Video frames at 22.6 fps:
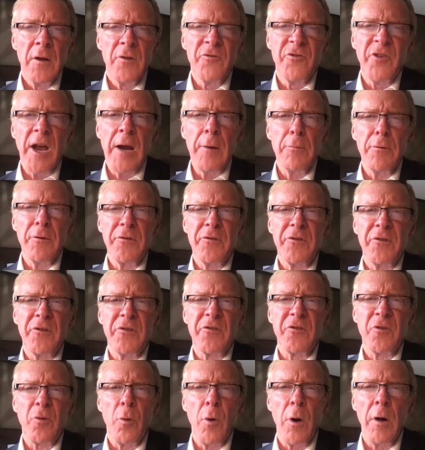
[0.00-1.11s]

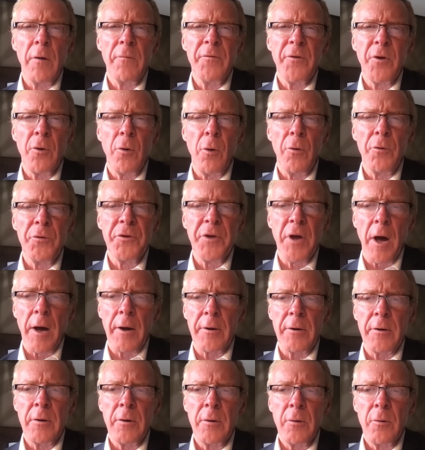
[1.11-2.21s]
Jairus's 12-year-old
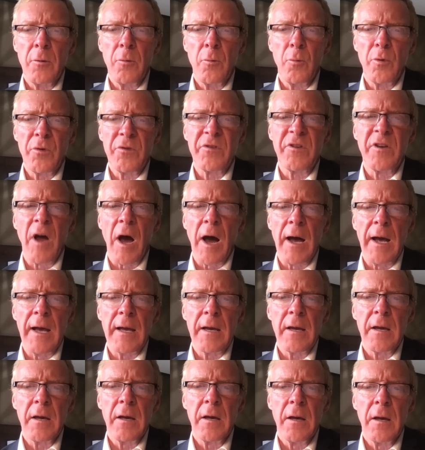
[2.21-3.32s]
daughter was
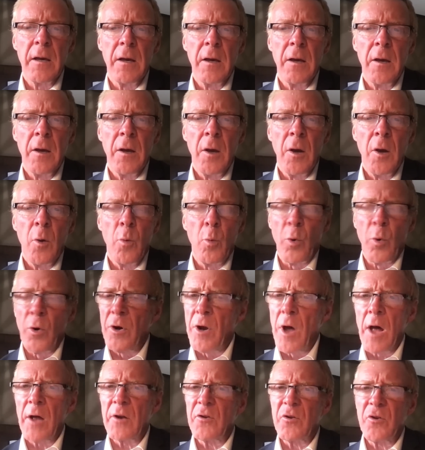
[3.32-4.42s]
dying. We're
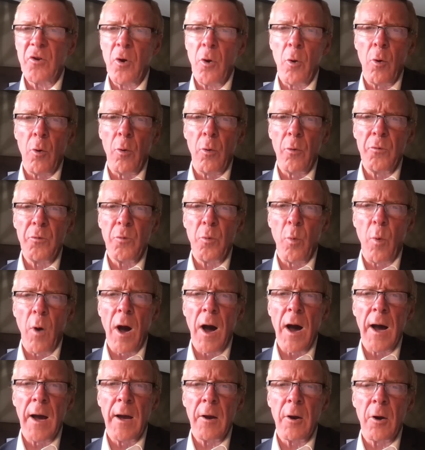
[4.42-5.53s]
not told
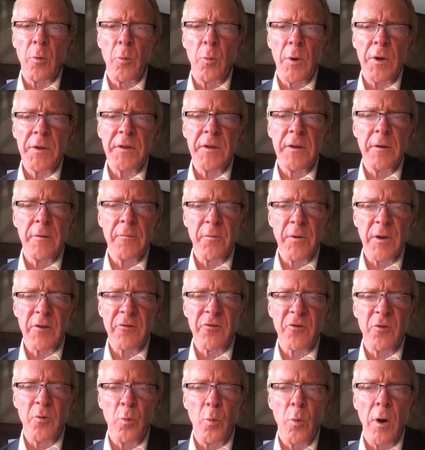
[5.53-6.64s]
why or what the
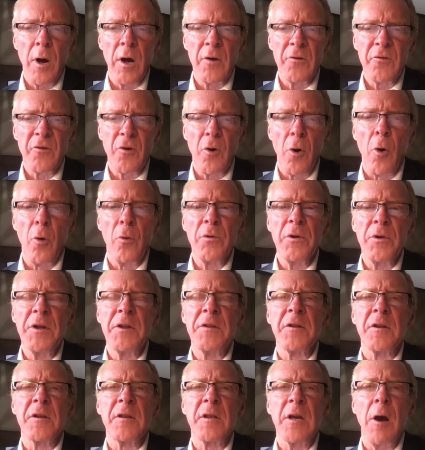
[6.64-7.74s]
affliction was, only
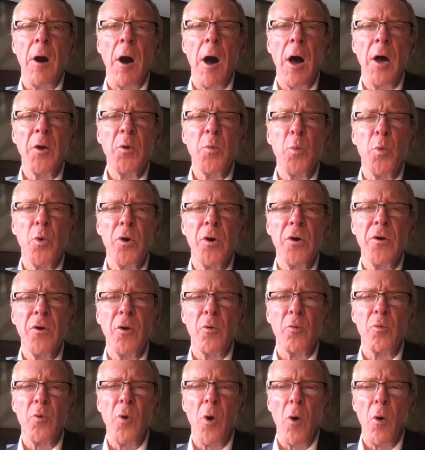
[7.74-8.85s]
that the onward
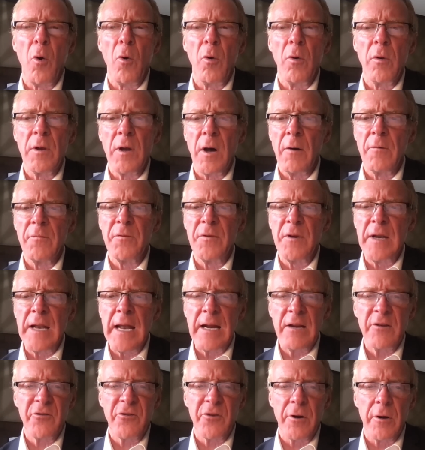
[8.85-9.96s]
roll of
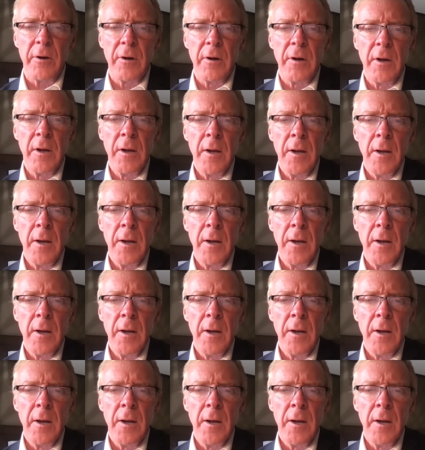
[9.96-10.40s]
nature